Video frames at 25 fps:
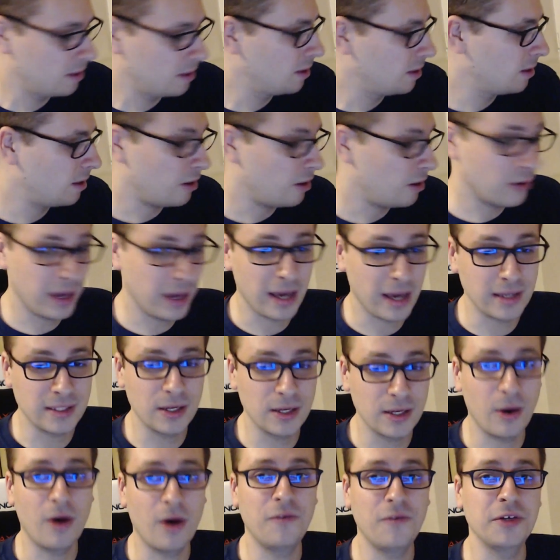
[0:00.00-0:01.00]
Okay, so
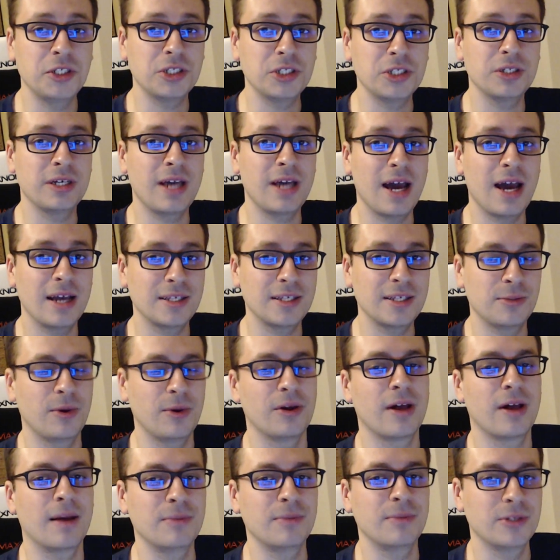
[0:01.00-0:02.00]
officially, guys,
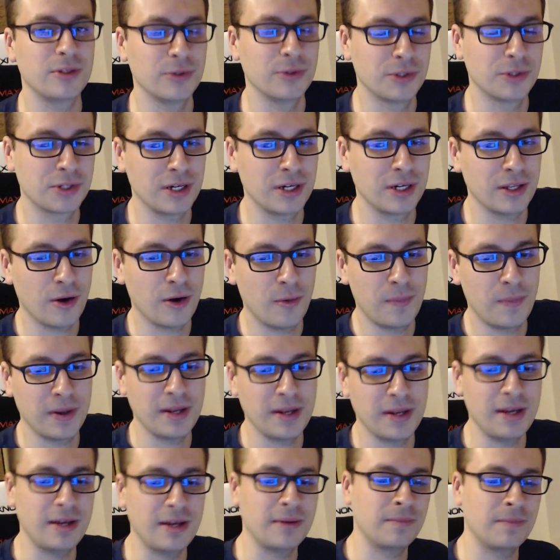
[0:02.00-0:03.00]
welcome to the Loot Crate
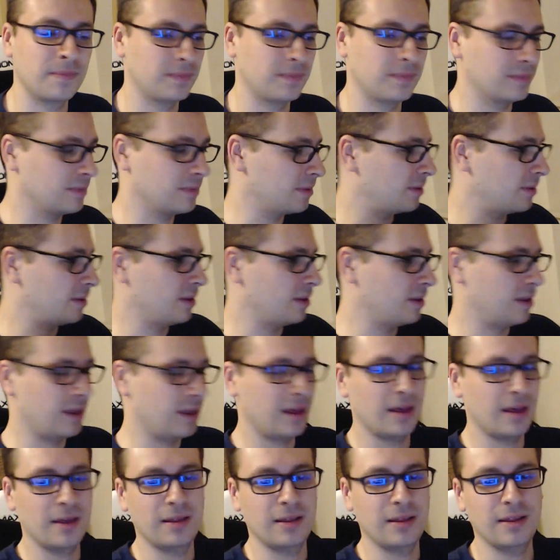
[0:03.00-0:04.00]
opening.
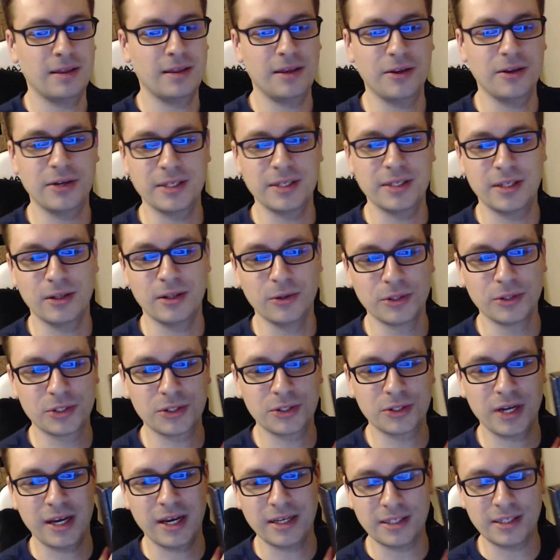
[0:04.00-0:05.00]
Here is the Loot
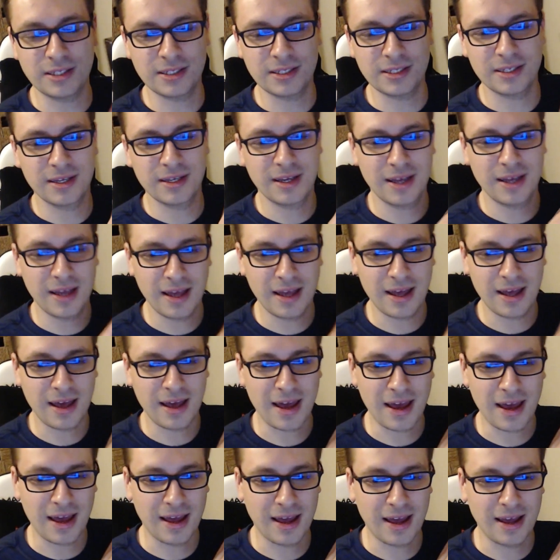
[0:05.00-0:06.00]
Crate,
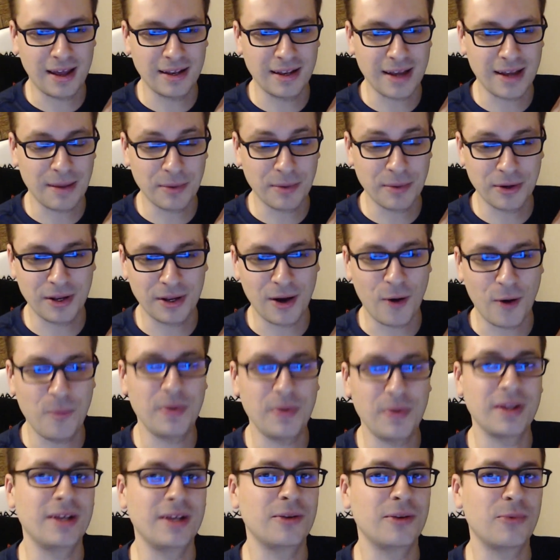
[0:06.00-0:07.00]
and I'm gonna open
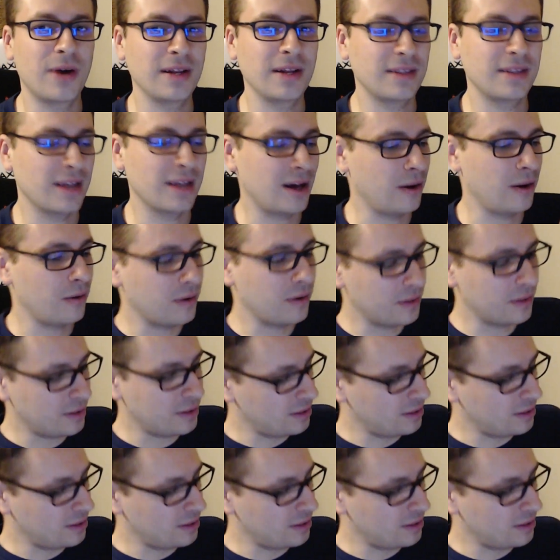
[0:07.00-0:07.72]
it right now.